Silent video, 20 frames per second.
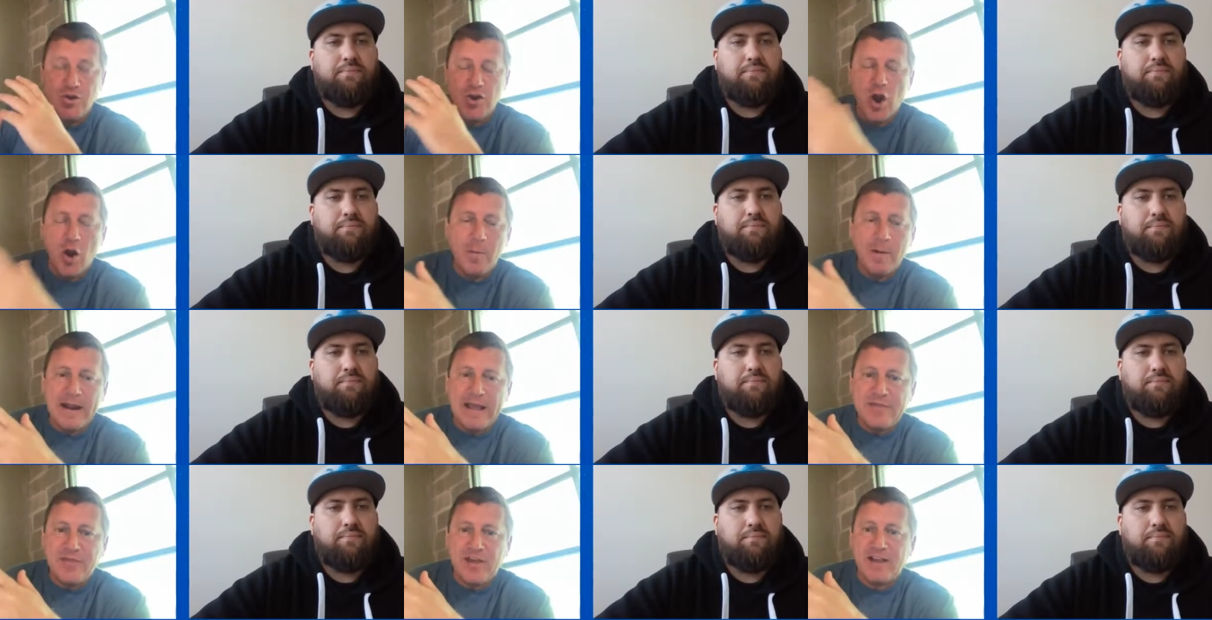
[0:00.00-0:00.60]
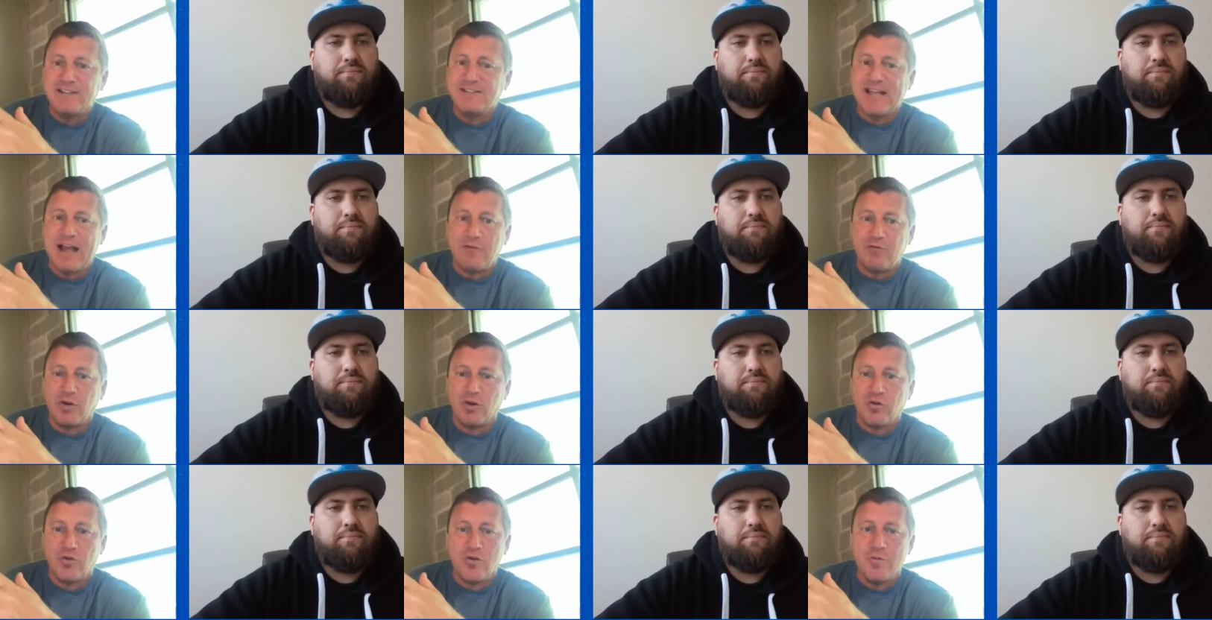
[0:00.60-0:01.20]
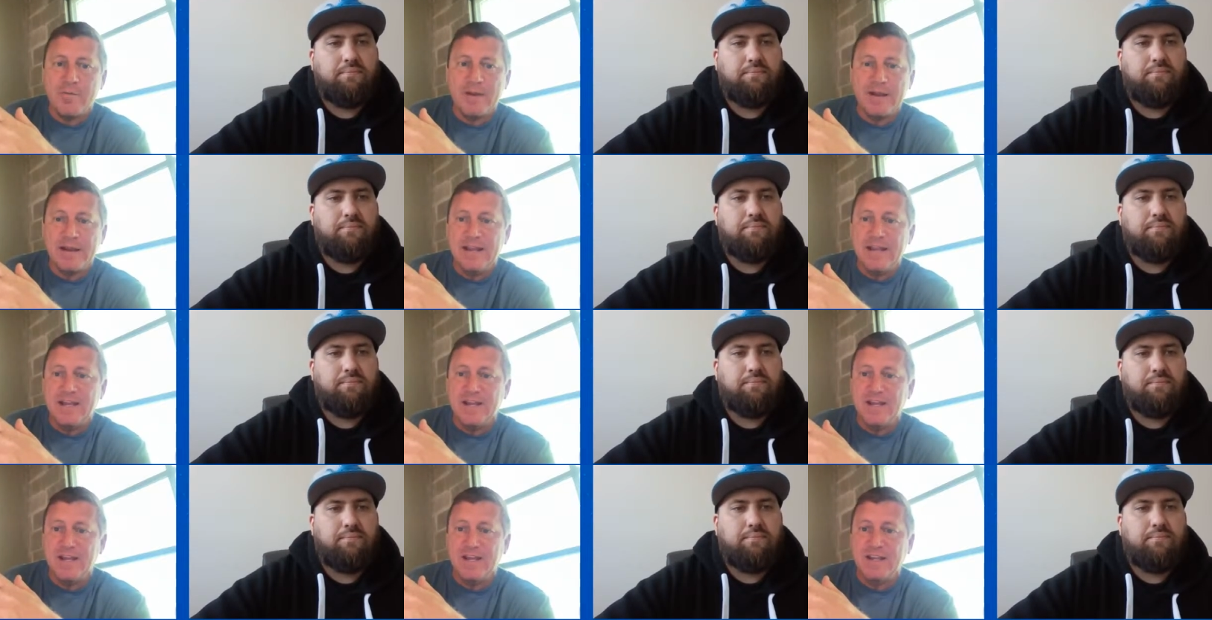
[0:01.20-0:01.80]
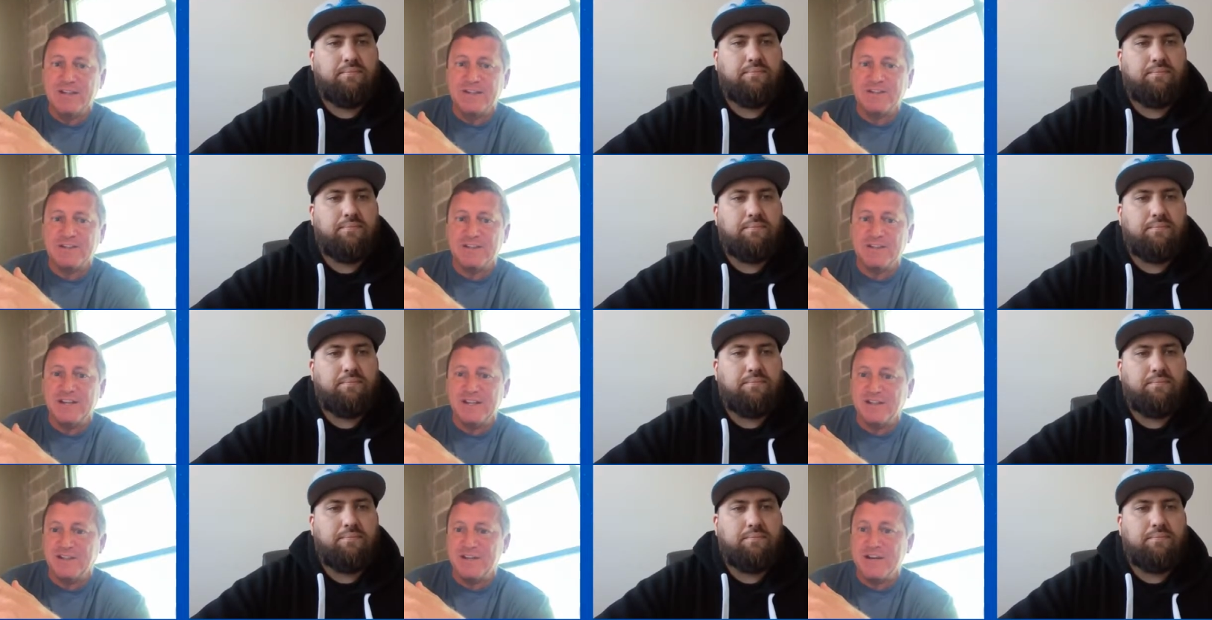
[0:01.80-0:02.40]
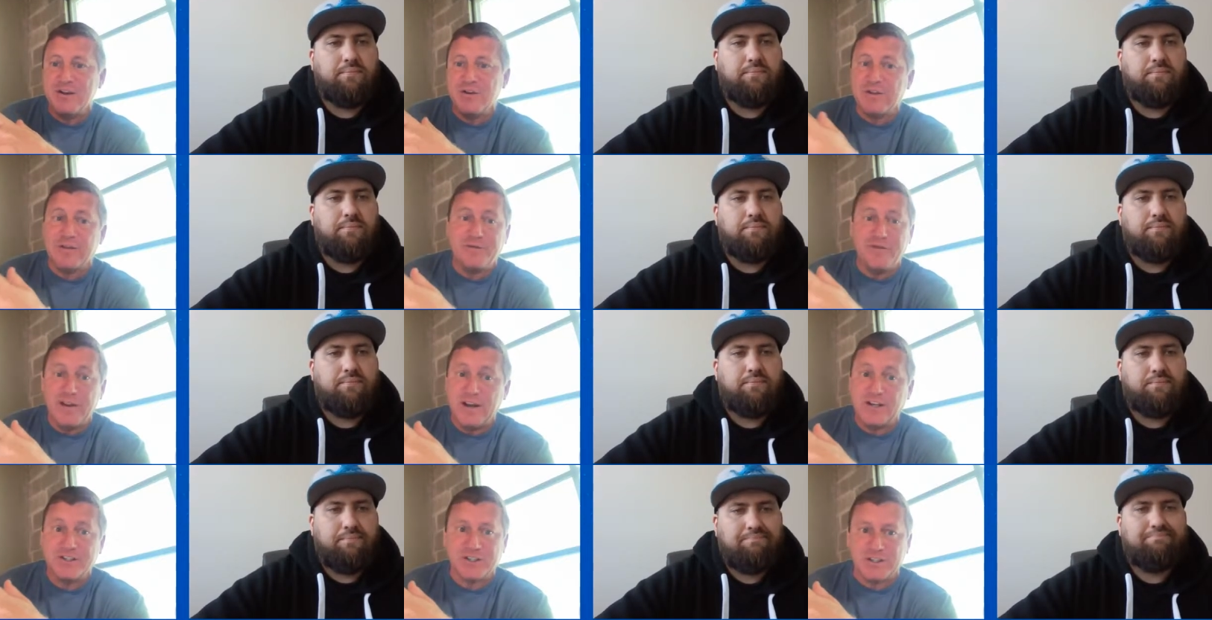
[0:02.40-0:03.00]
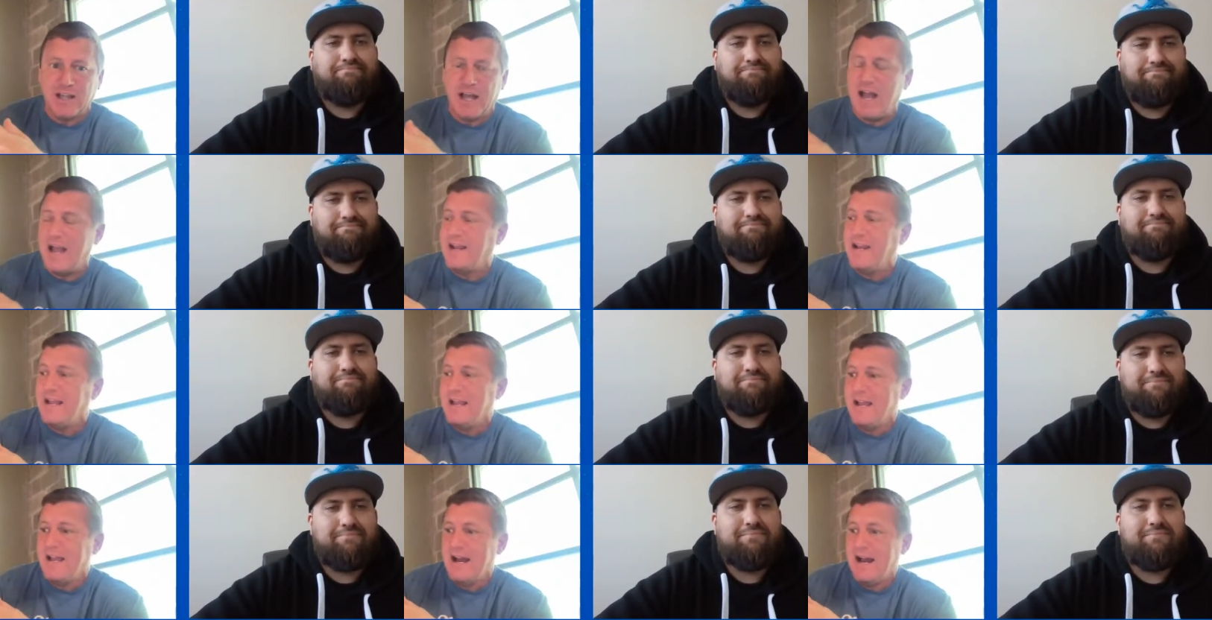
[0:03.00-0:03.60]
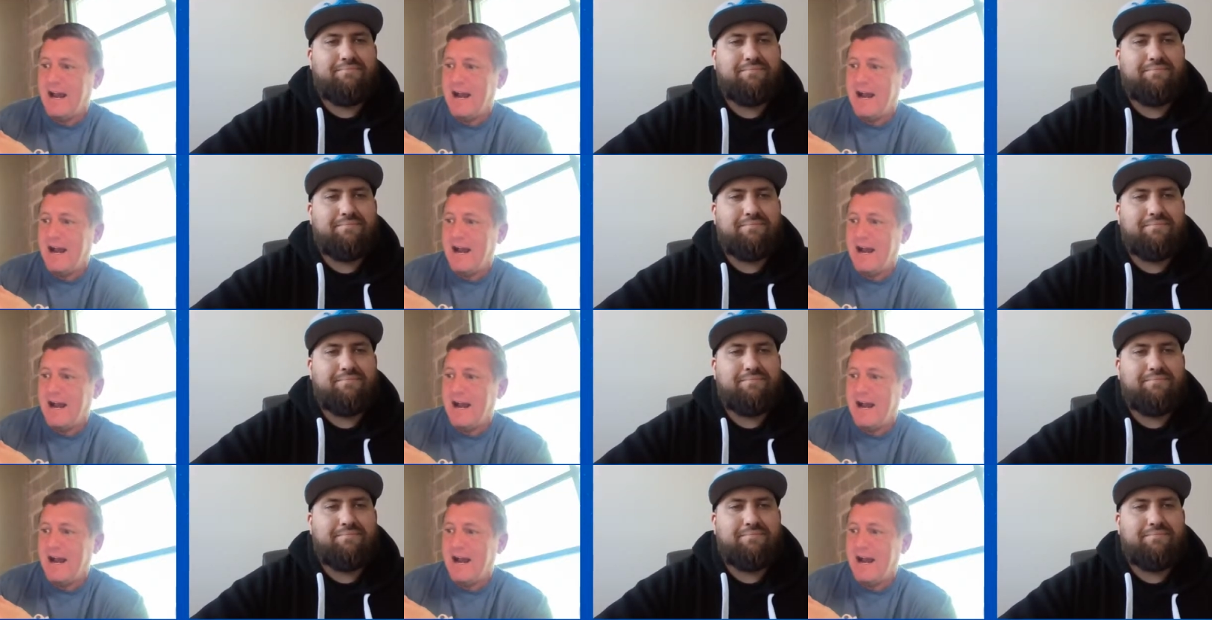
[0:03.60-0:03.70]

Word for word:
Speaker 1: Nobody thinks that recruitment is is near the finish line.